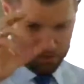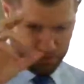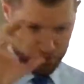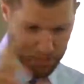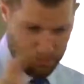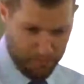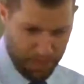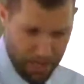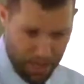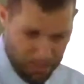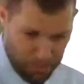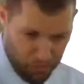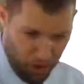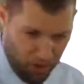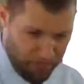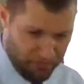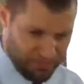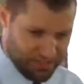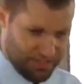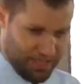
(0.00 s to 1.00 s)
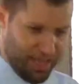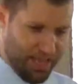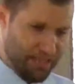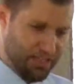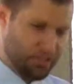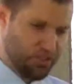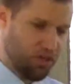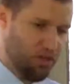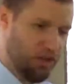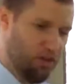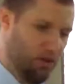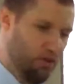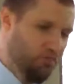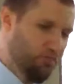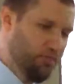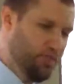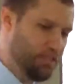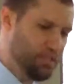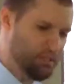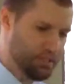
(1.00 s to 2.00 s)
Jeremiah prophesies
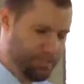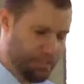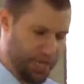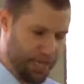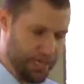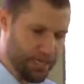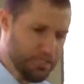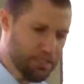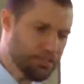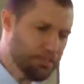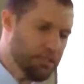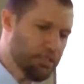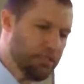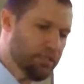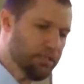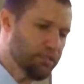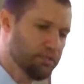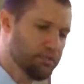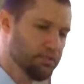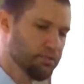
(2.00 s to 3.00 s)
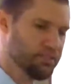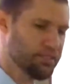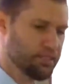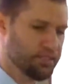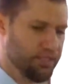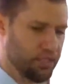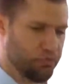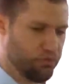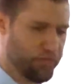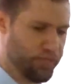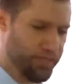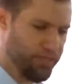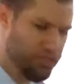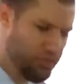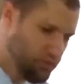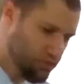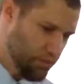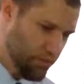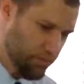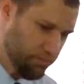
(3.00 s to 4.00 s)
of these days, 600
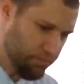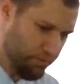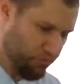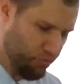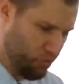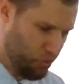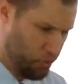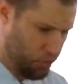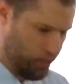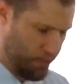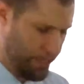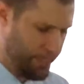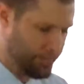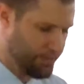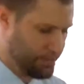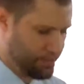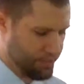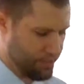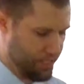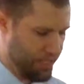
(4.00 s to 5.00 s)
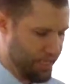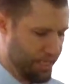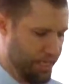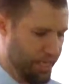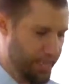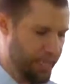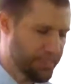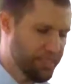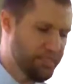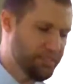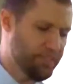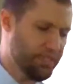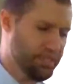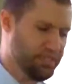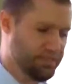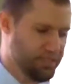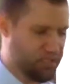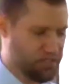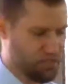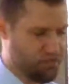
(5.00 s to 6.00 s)
years before Christ, and he
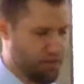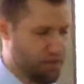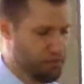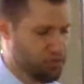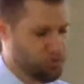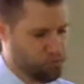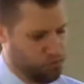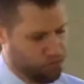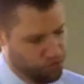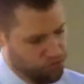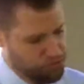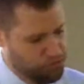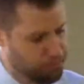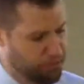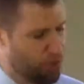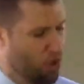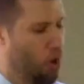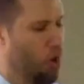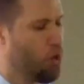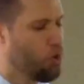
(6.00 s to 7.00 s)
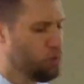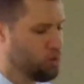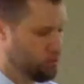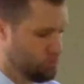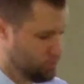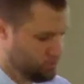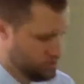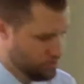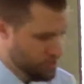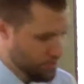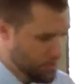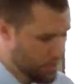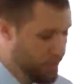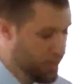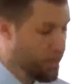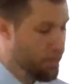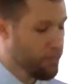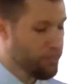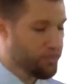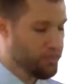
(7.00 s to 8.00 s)
says these famous words, "Behold,
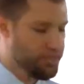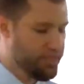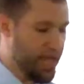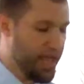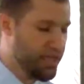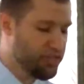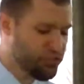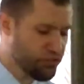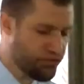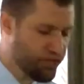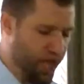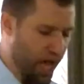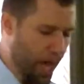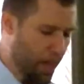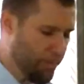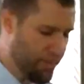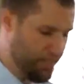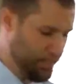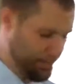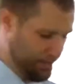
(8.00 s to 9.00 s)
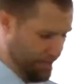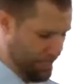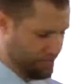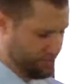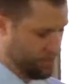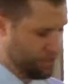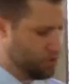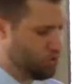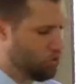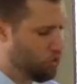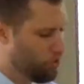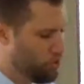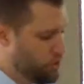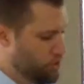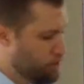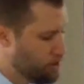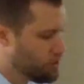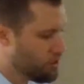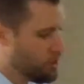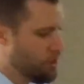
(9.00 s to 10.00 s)
the days are coming, says the
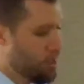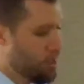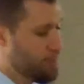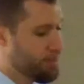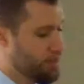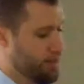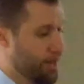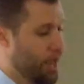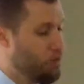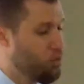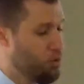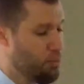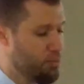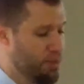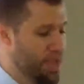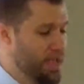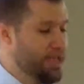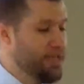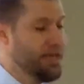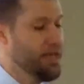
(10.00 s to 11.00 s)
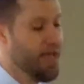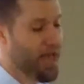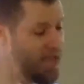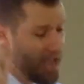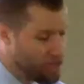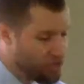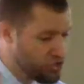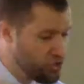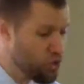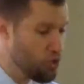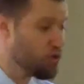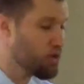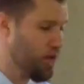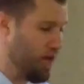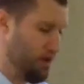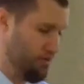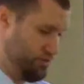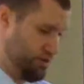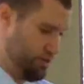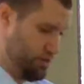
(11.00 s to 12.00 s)
Lord, that I will make a new
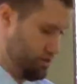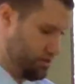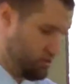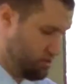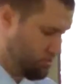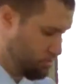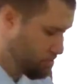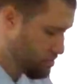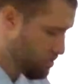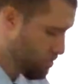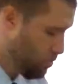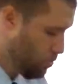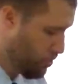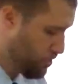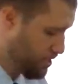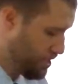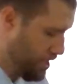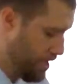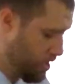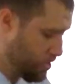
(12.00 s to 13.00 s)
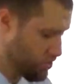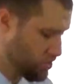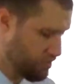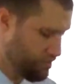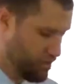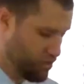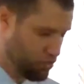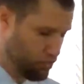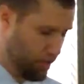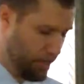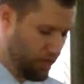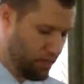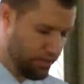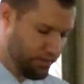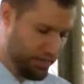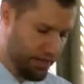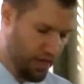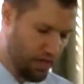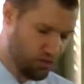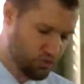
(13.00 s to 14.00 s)
covenant with the house of Israel
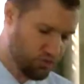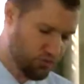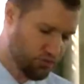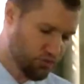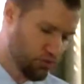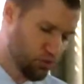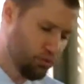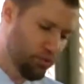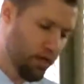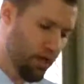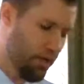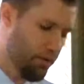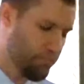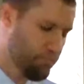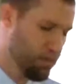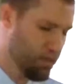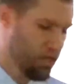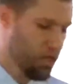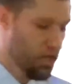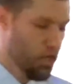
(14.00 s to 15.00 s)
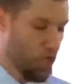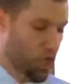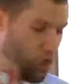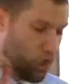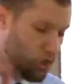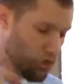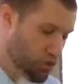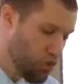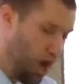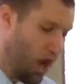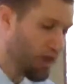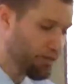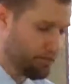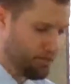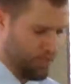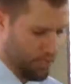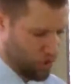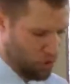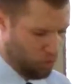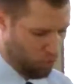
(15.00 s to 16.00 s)
and the house of Judah,
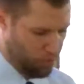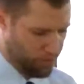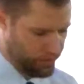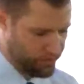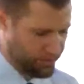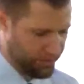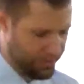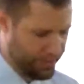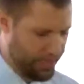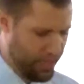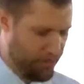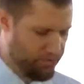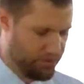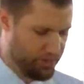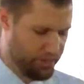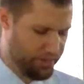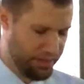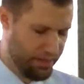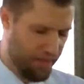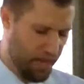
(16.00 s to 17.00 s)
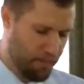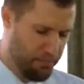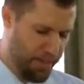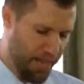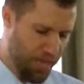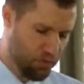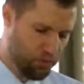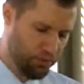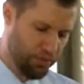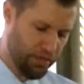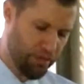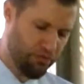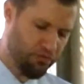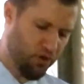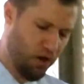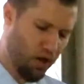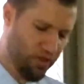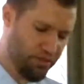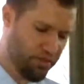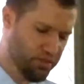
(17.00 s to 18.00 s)
not according to the covenant that I made with their
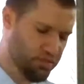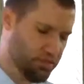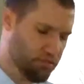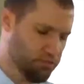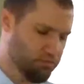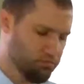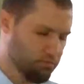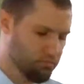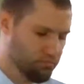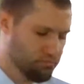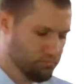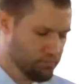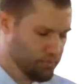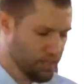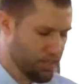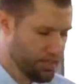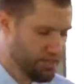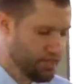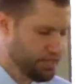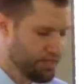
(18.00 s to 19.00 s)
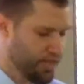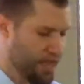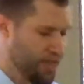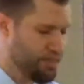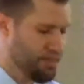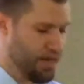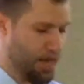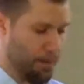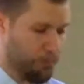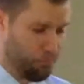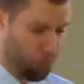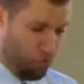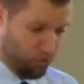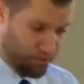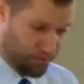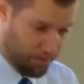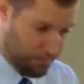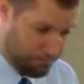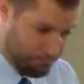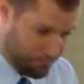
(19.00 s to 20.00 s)
fathers in the day that I
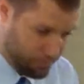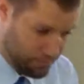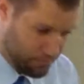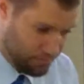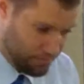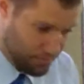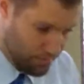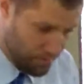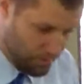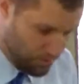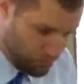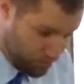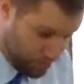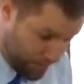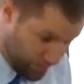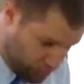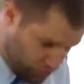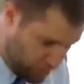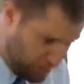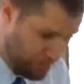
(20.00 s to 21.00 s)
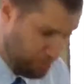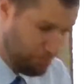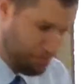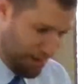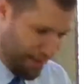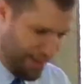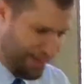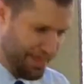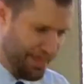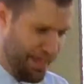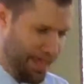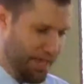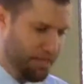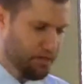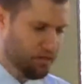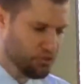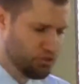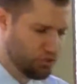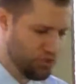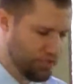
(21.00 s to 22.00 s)
brought them, where I took them by the
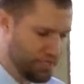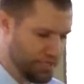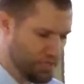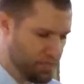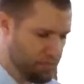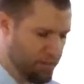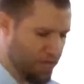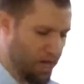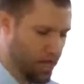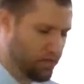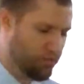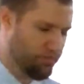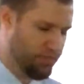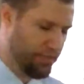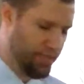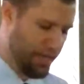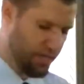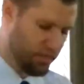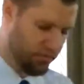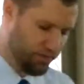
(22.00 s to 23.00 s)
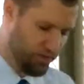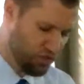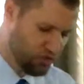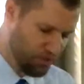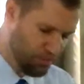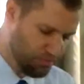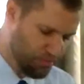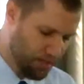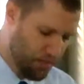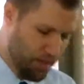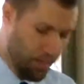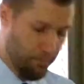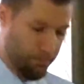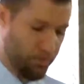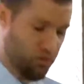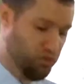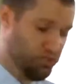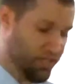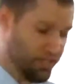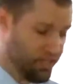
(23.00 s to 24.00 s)
hand to lead them out of the land of Egypt,
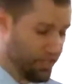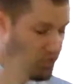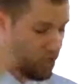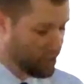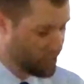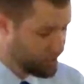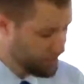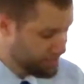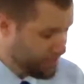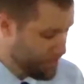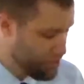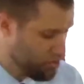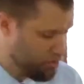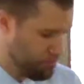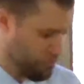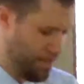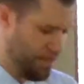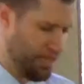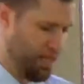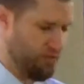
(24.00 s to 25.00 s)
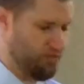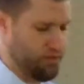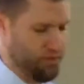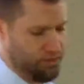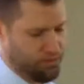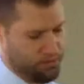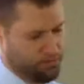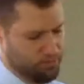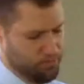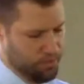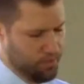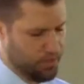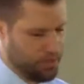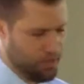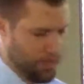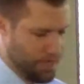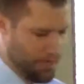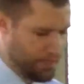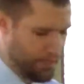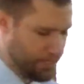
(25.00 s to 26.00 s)
because they did not continue in my covenant,
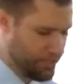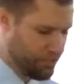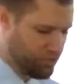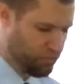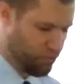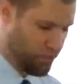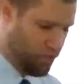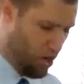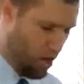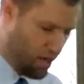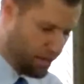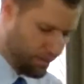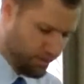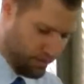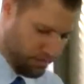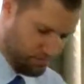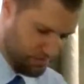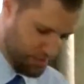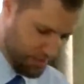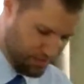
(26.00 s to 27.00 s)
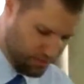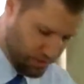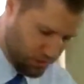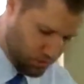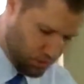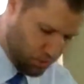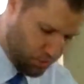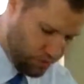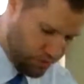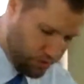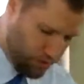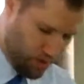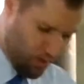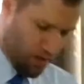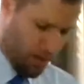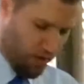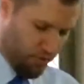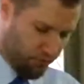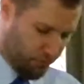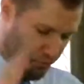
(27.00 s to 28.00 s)
and I disregarded them, says the Lord.
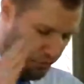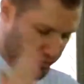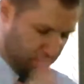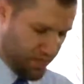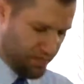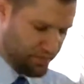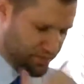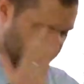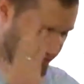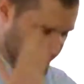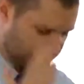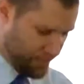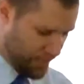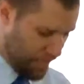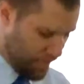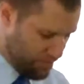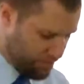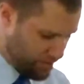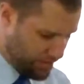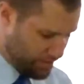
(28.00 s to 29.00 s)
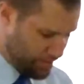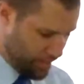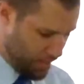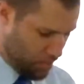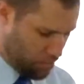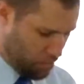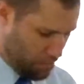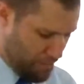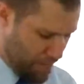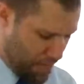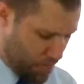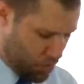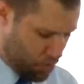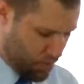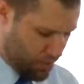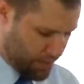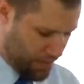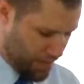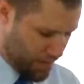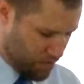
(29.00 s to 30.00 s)
For this is the covenant that I will make
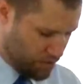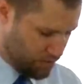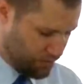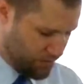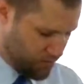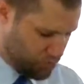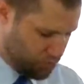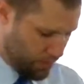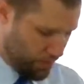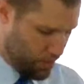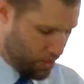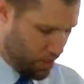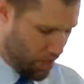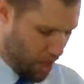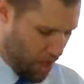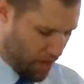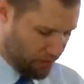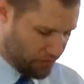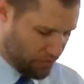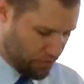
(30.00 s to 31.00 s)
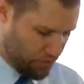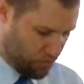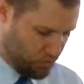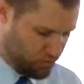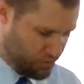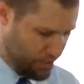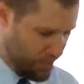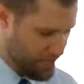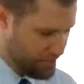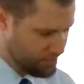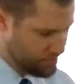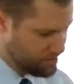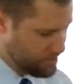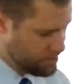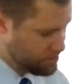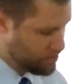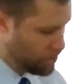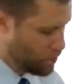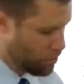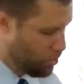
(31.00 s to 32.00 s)
with the house of Israel after those days,
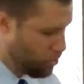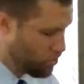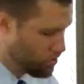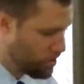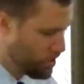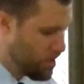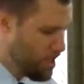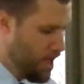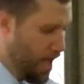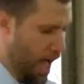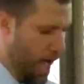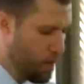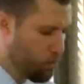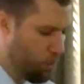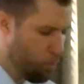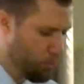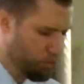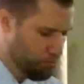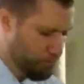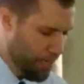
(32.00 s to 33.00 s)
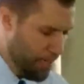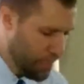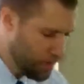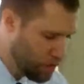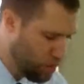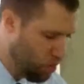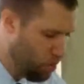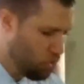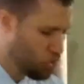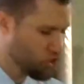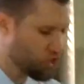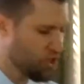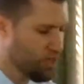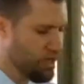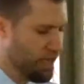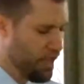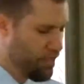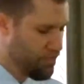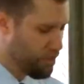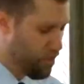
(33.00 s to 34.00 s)
says the Lord. I will put my
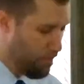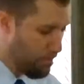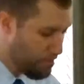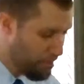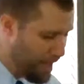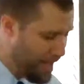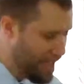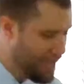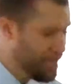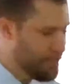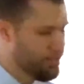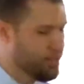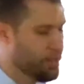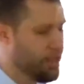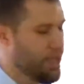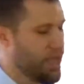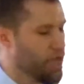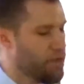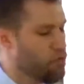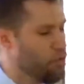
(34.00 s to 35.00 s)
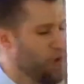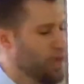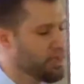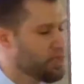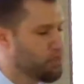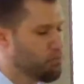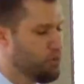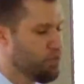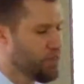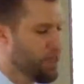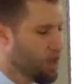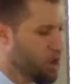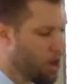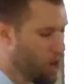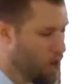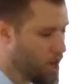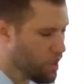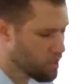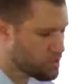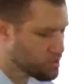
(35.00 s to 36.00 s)
laws in their mind and write them on their
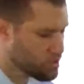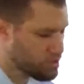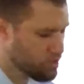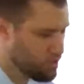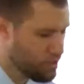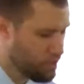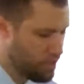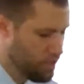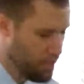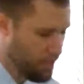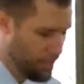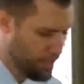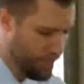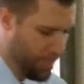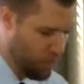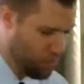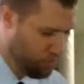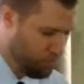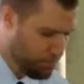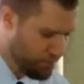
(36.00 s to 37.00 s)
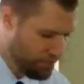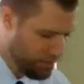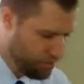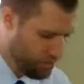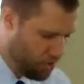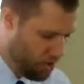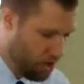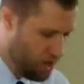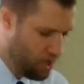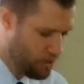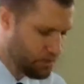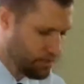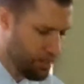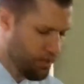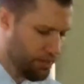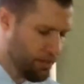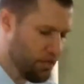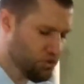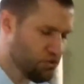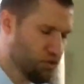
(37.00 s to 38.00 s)
hearts, and I will be their
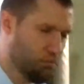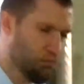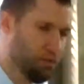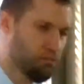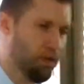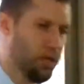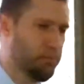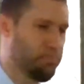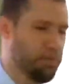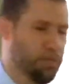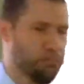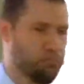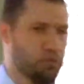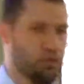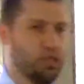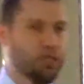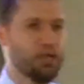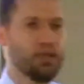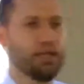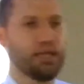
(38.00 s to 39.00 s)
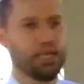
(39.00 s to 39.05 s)
God, and they shall be my people."